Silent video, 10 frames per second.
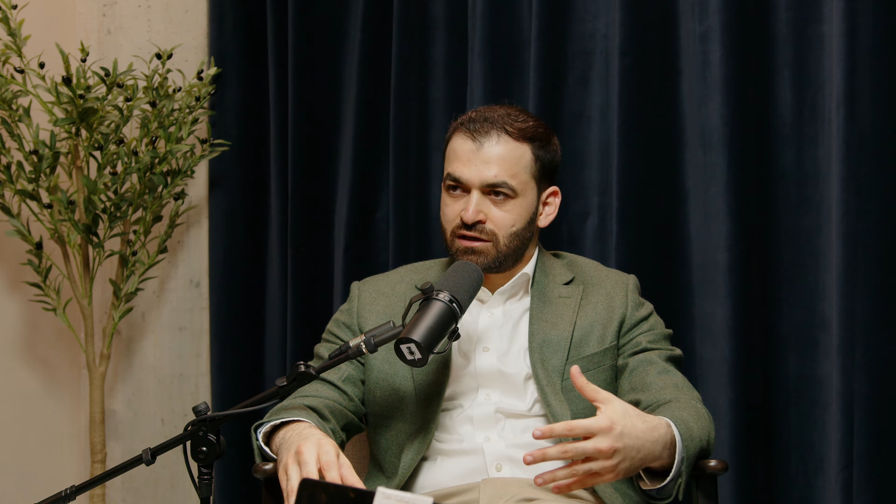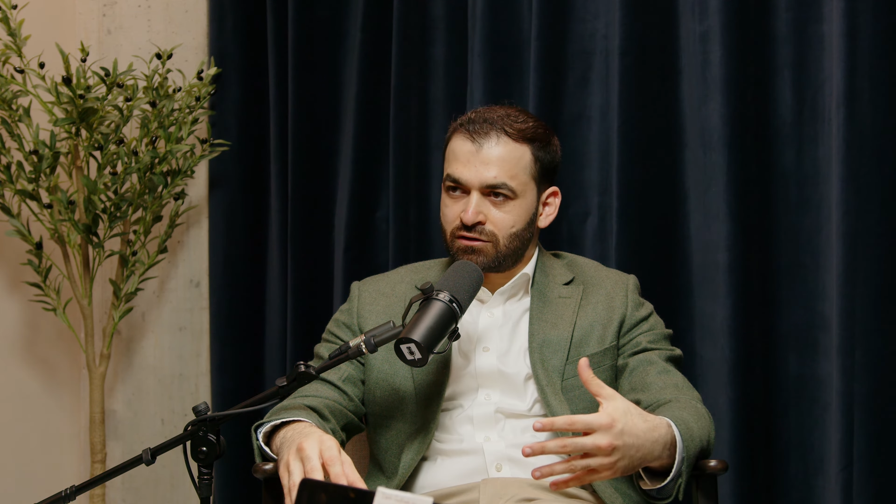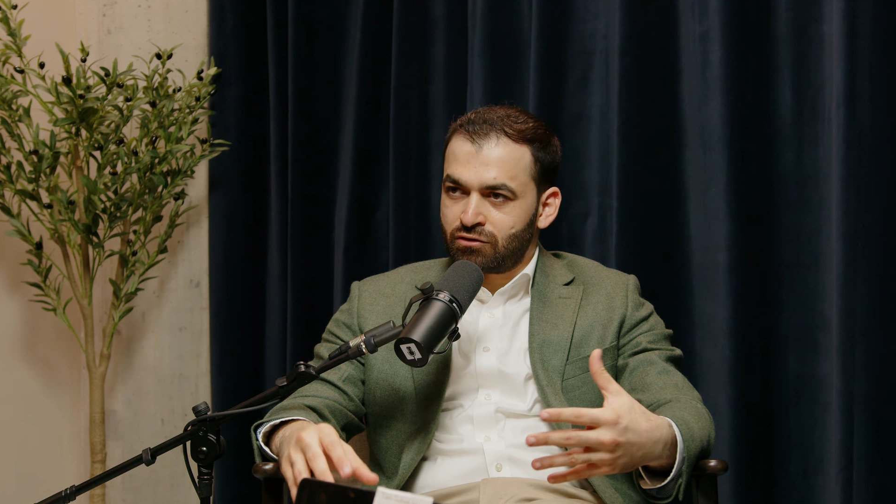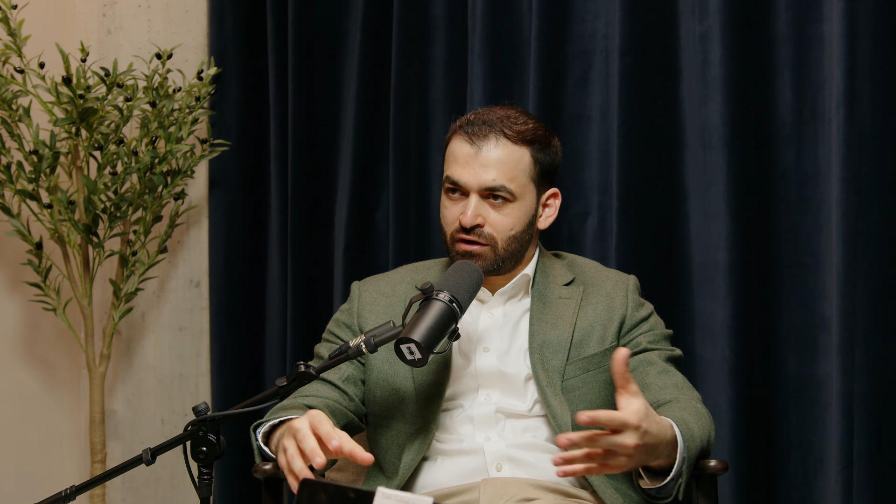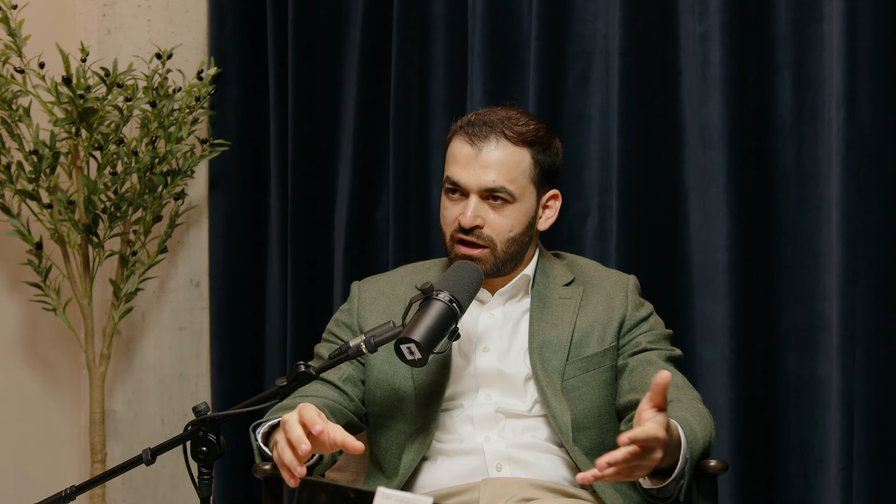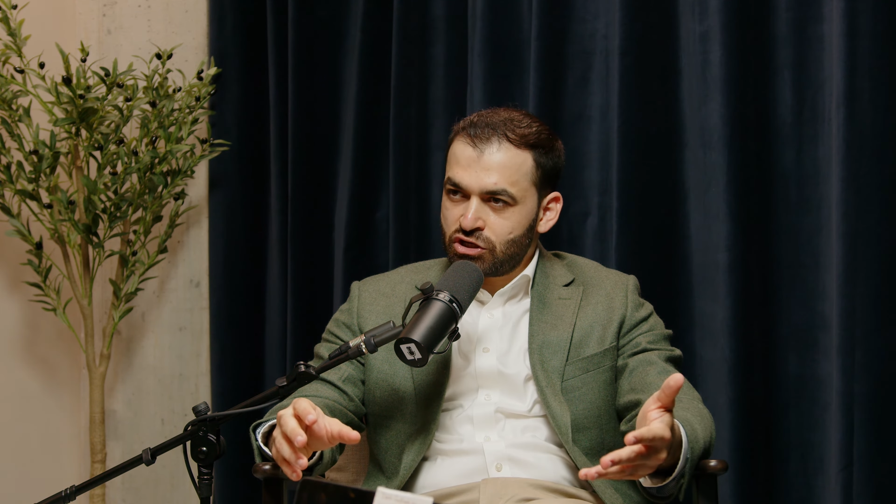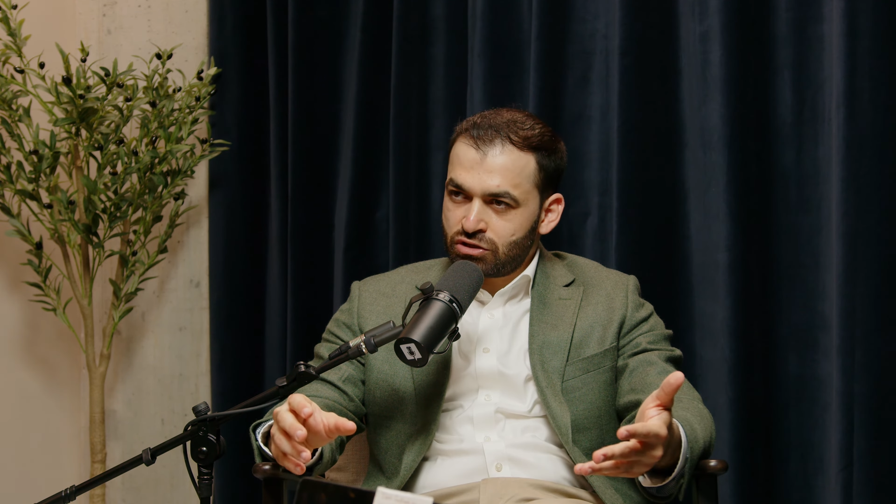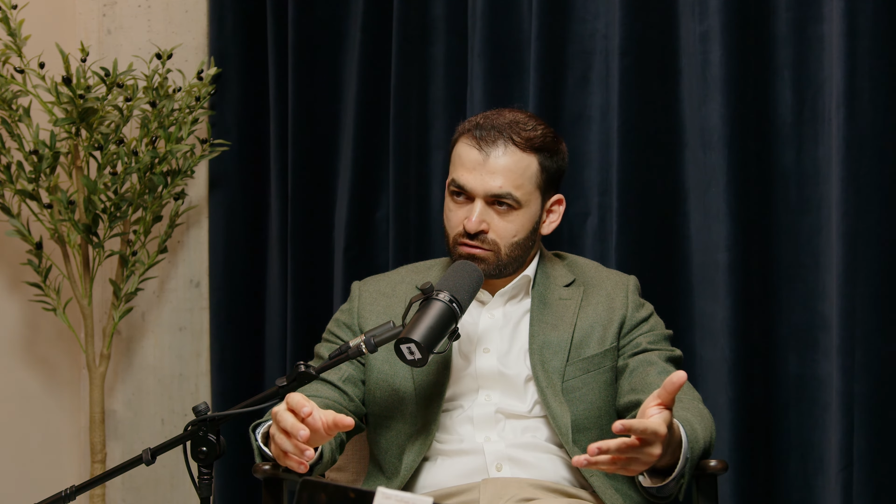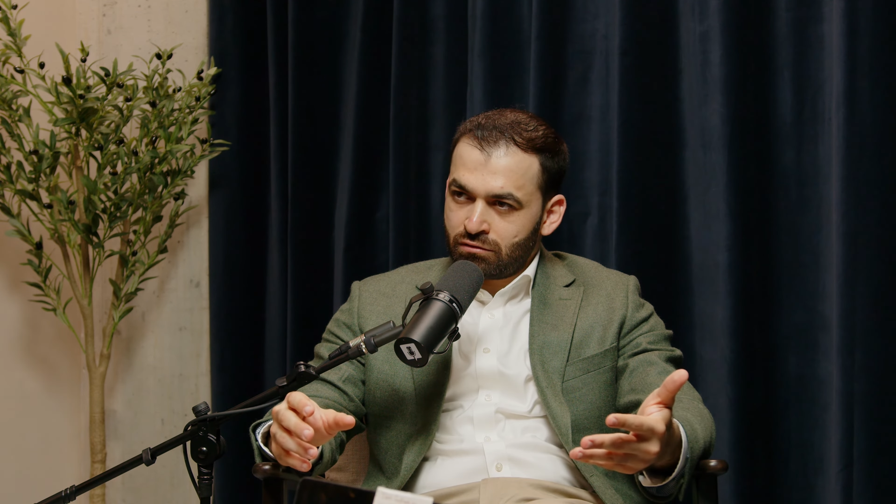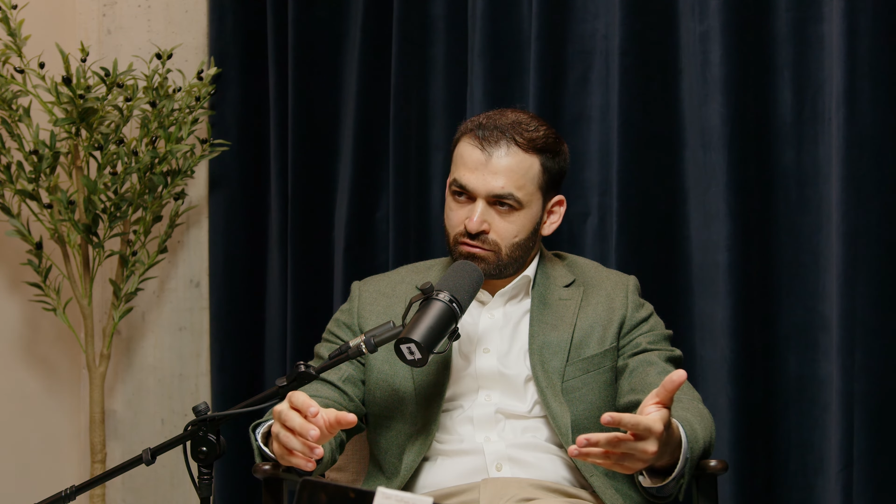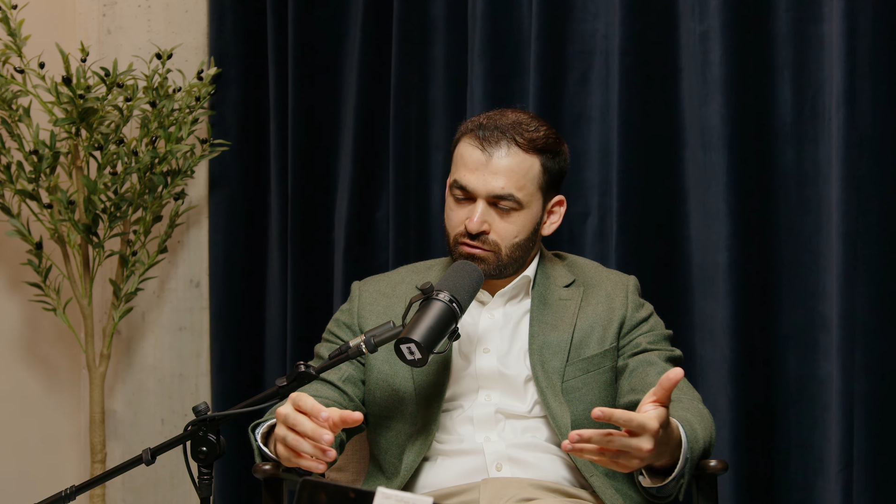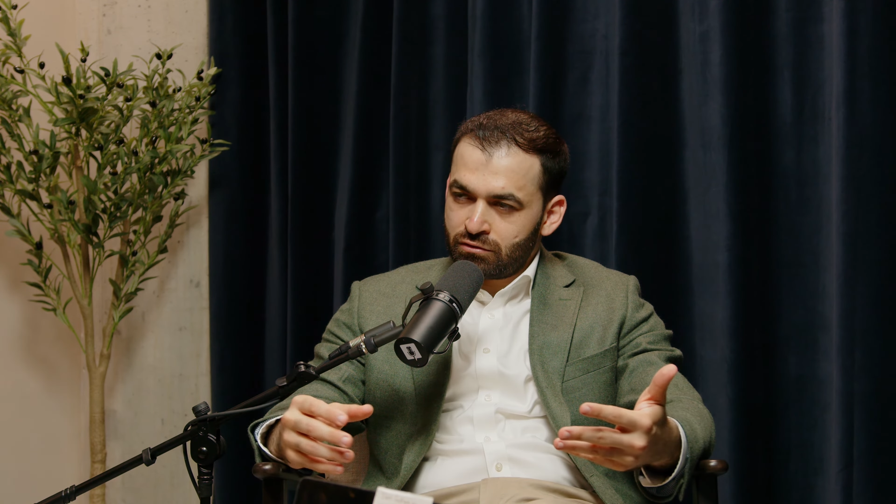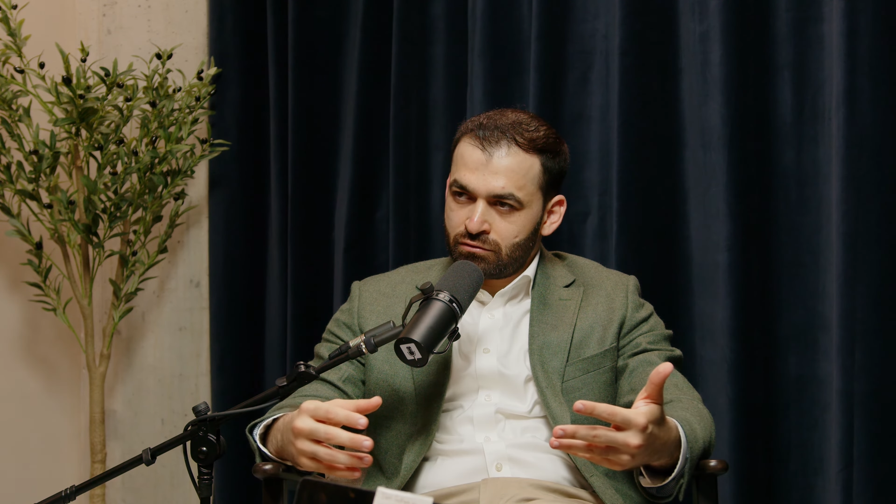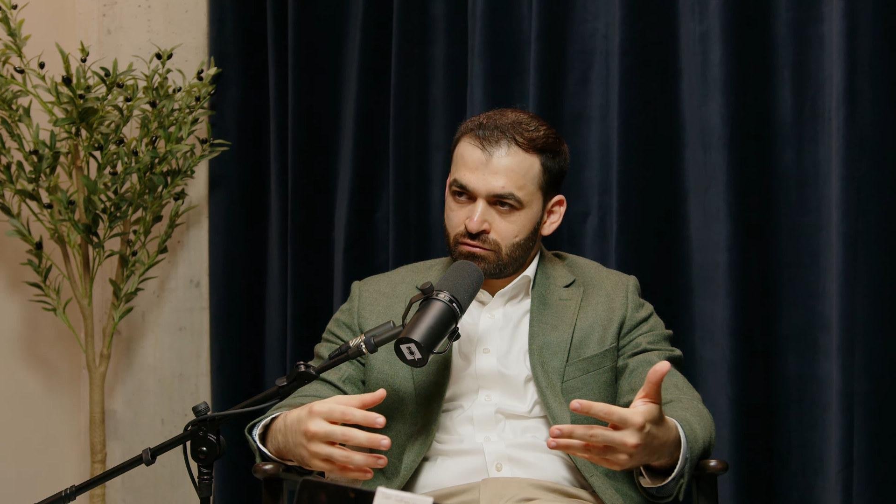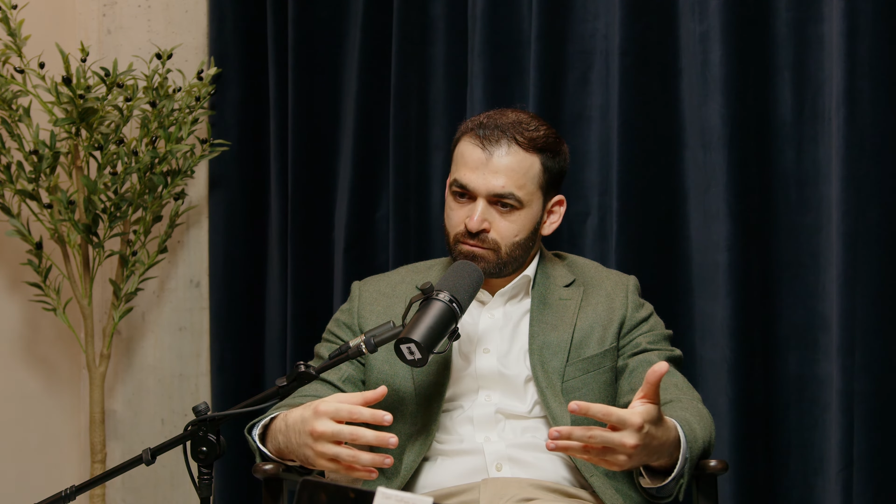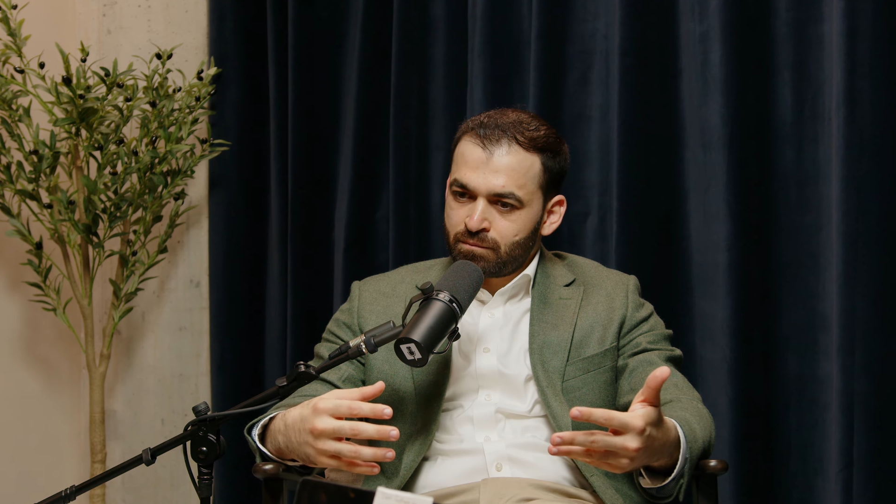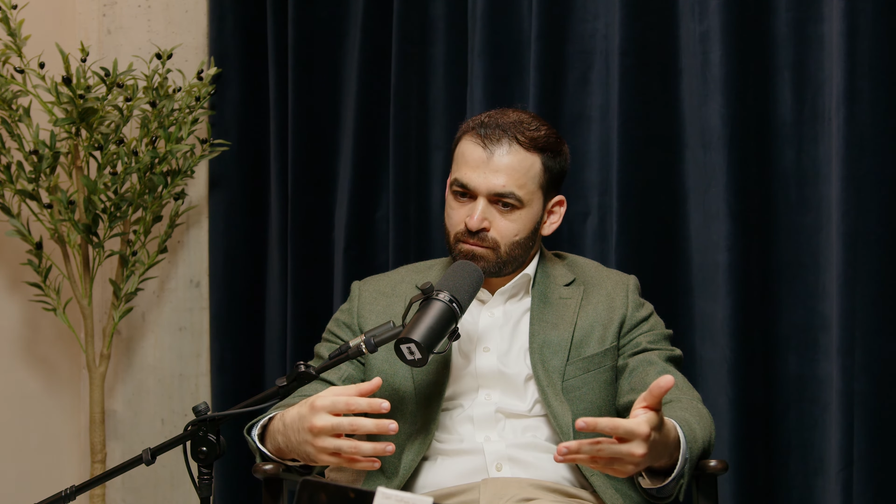and creation through